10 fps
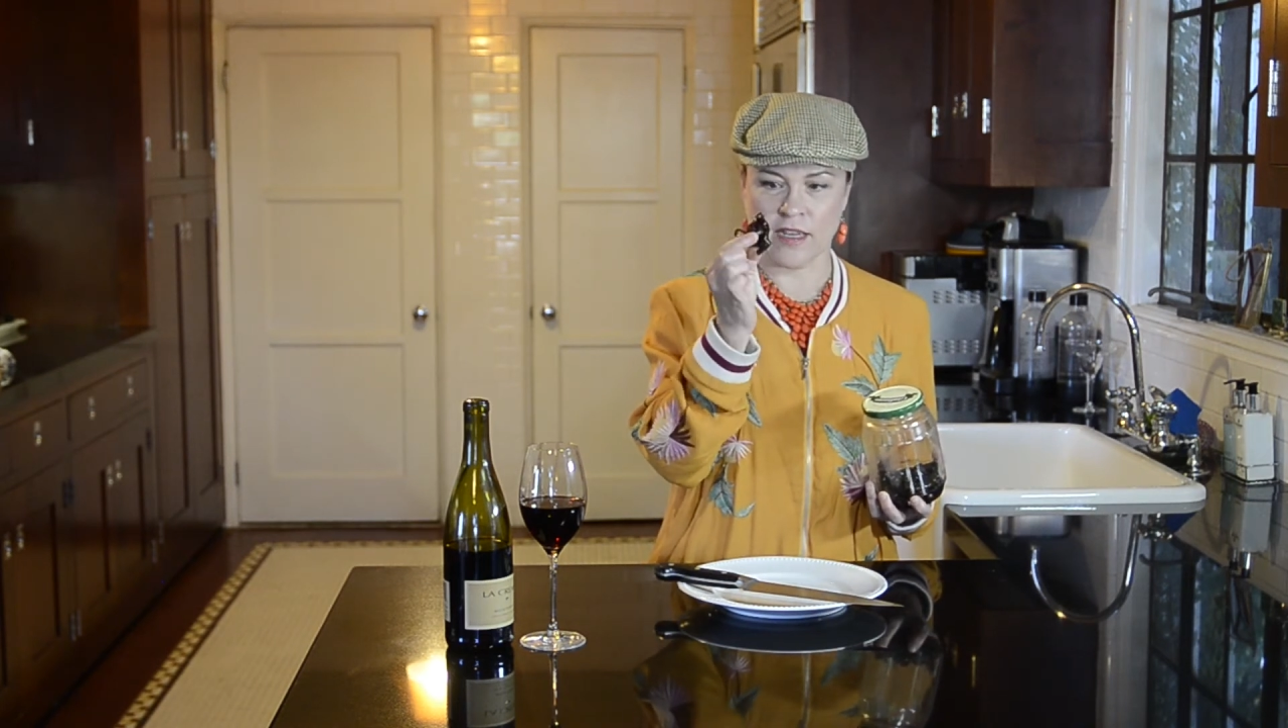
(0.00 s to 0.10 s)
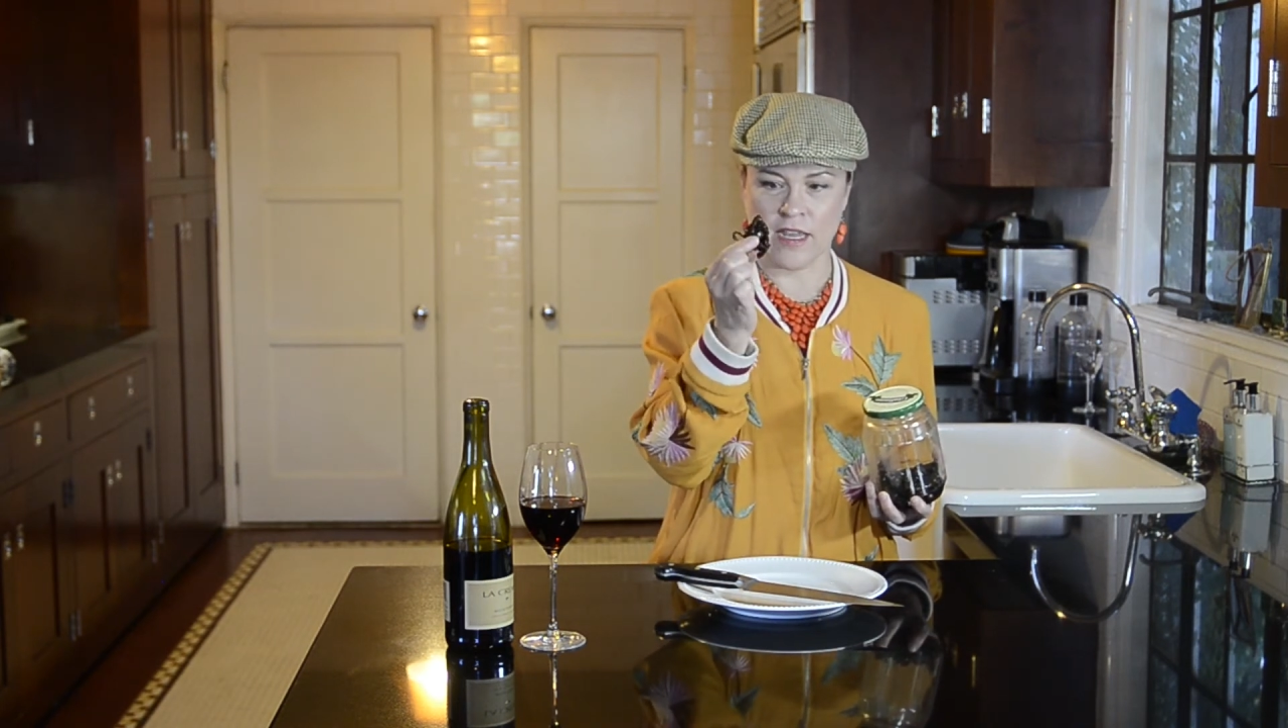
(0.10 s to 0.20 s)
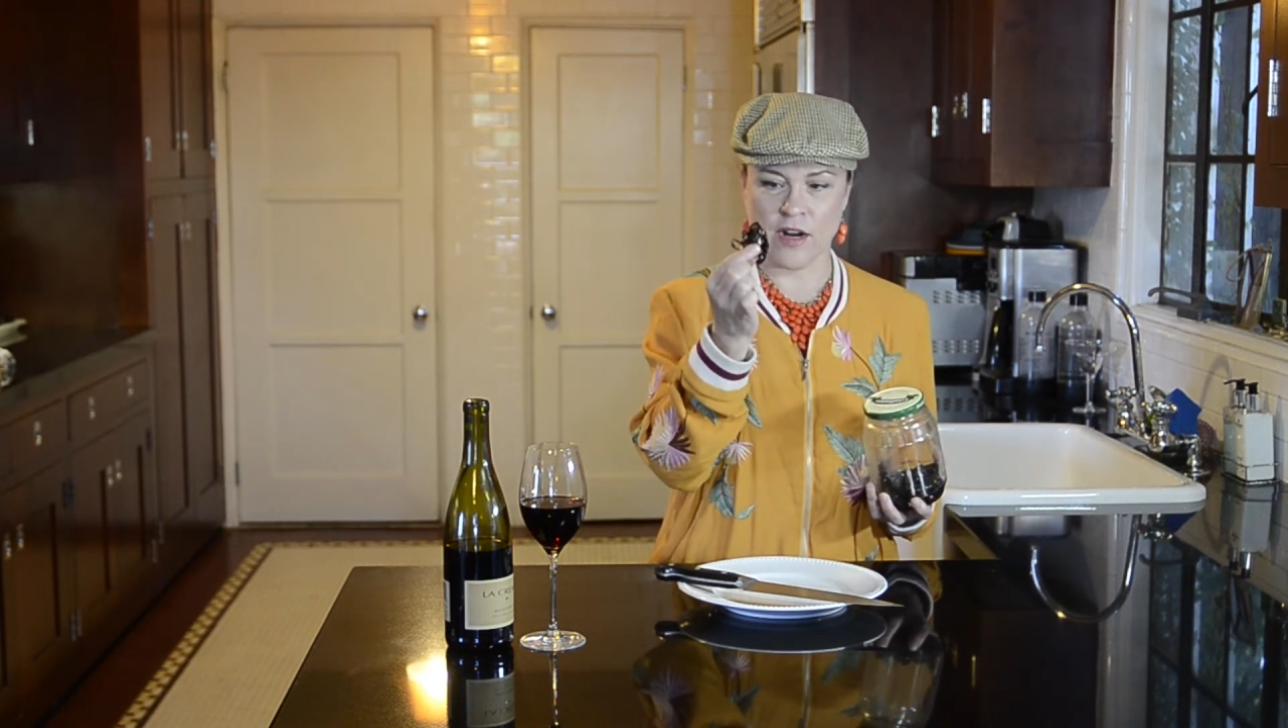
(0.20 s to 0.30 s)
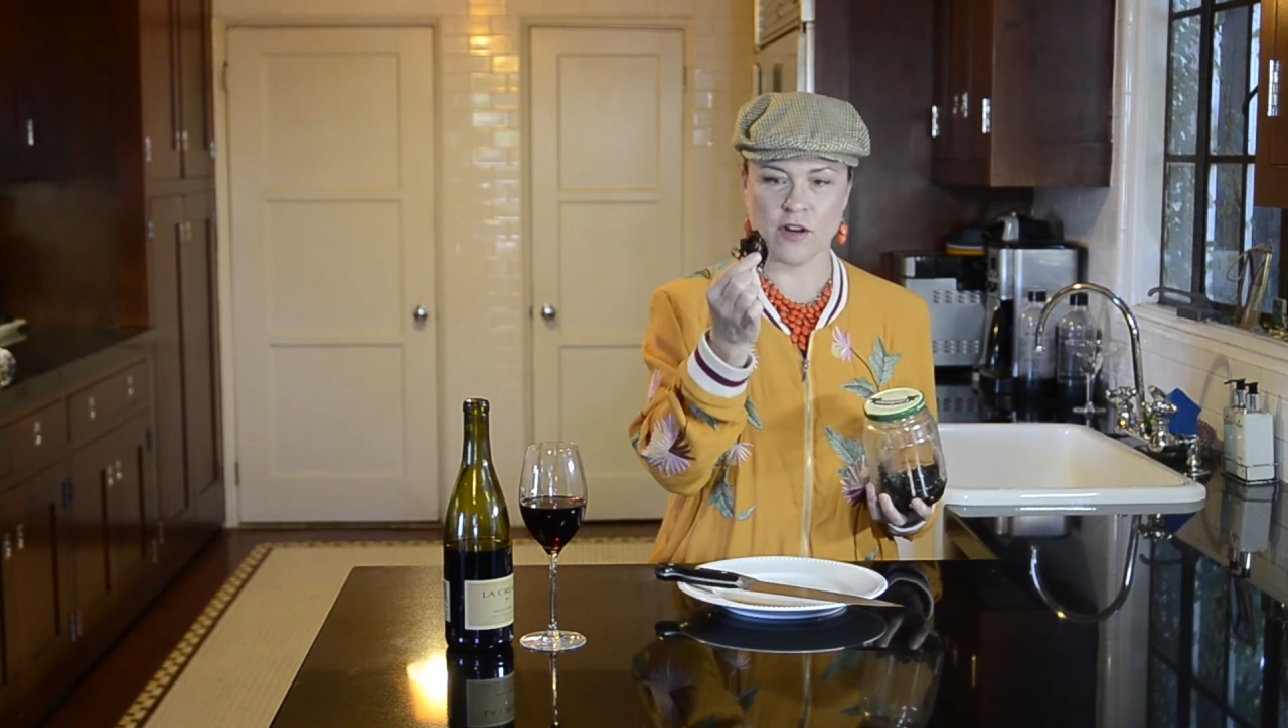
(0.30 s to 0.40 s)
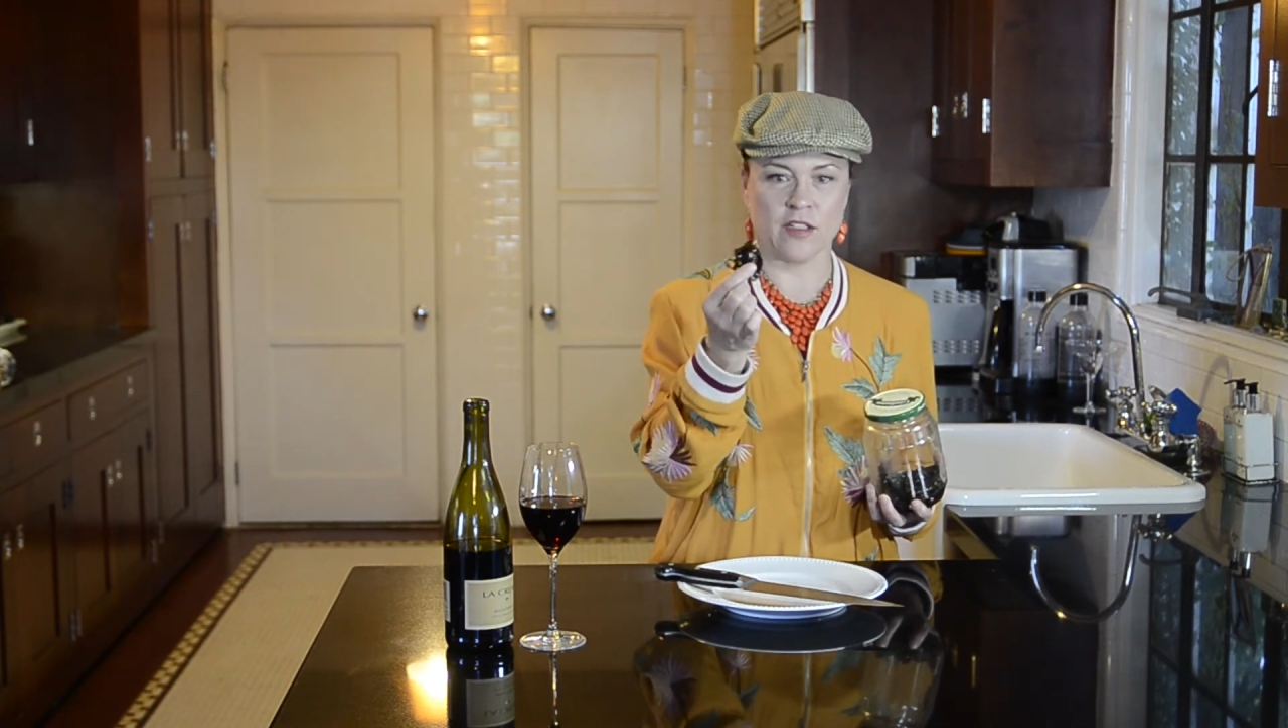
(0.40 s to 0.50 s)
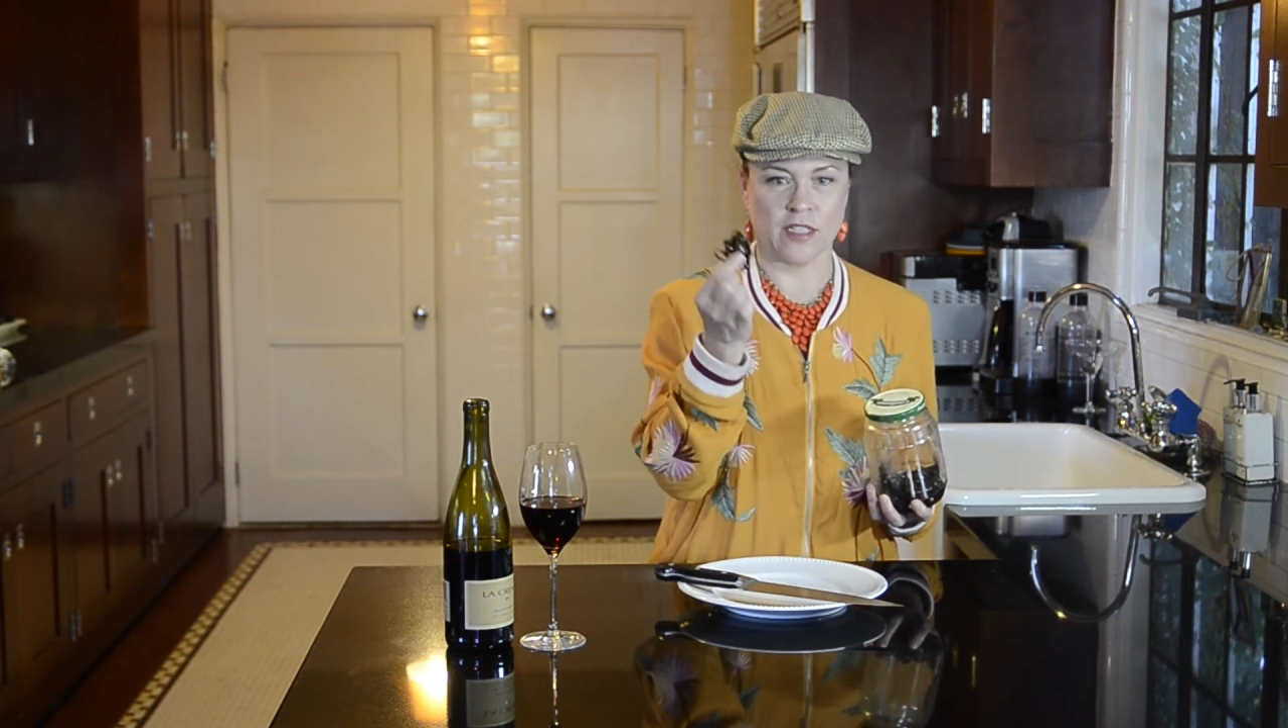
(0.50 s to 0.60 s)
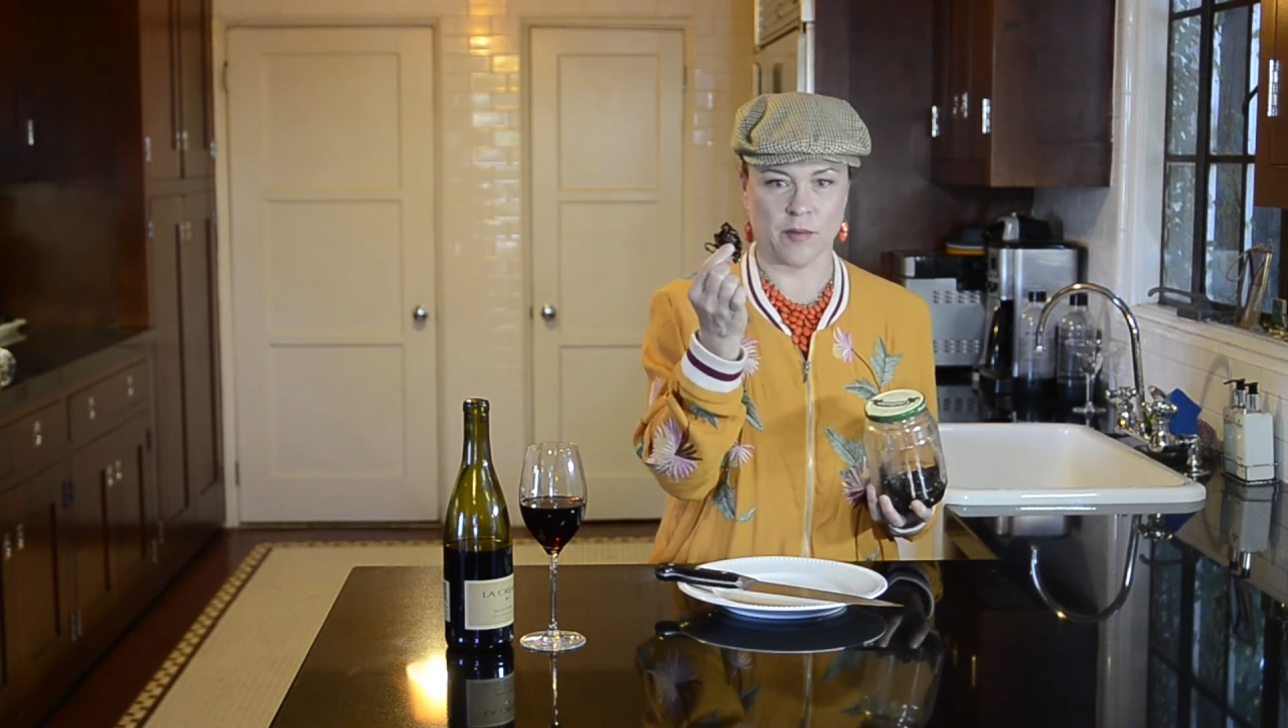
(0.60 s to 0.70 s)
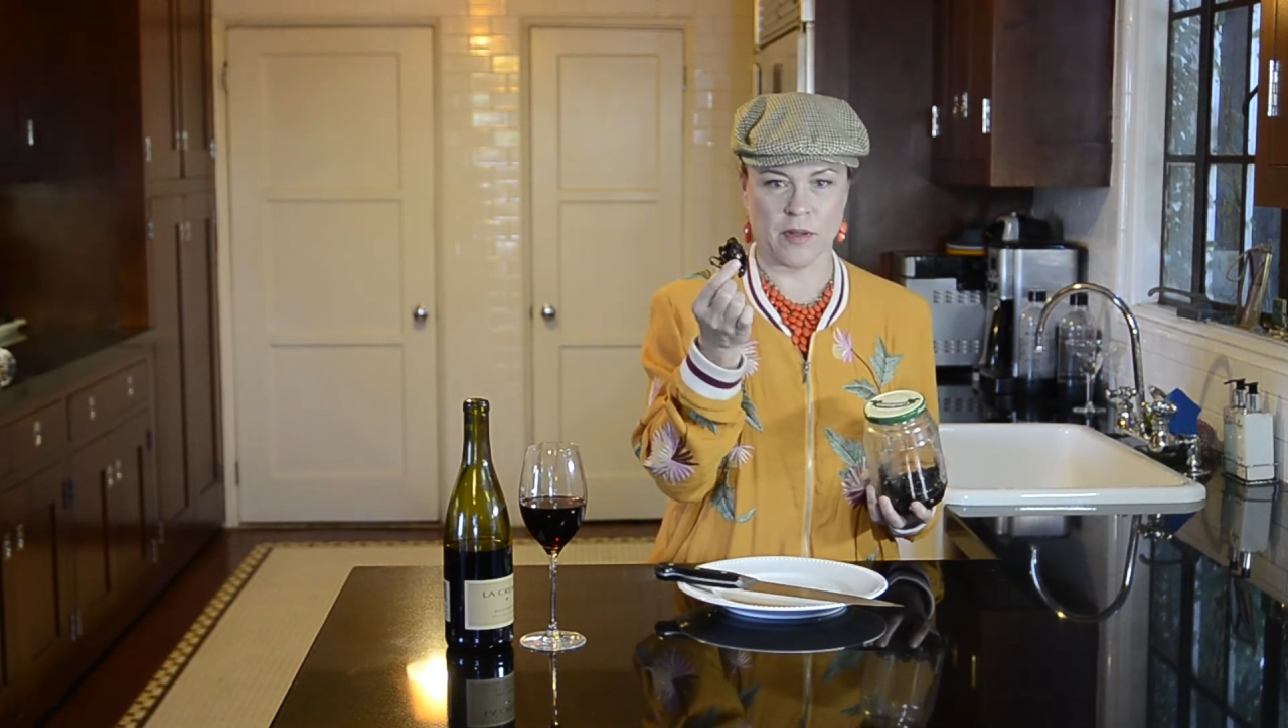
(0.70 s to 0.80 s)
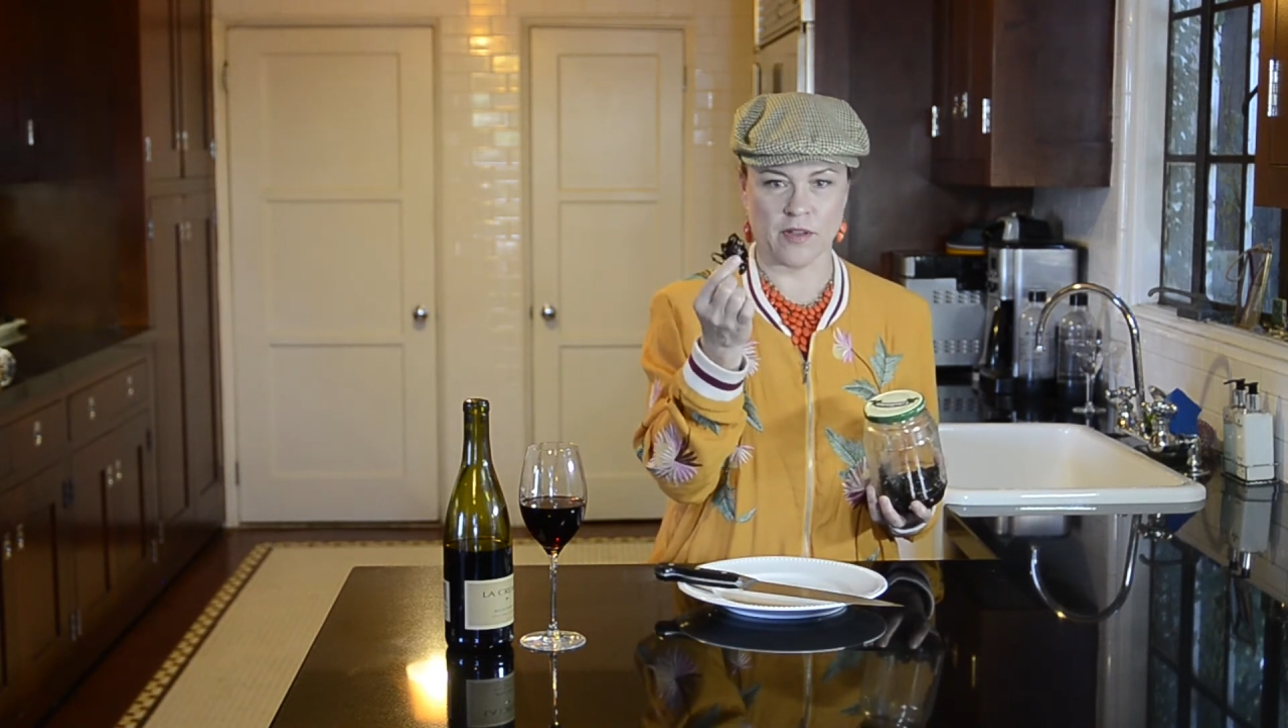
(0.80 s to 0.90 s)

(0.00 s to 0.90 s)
a hair clip.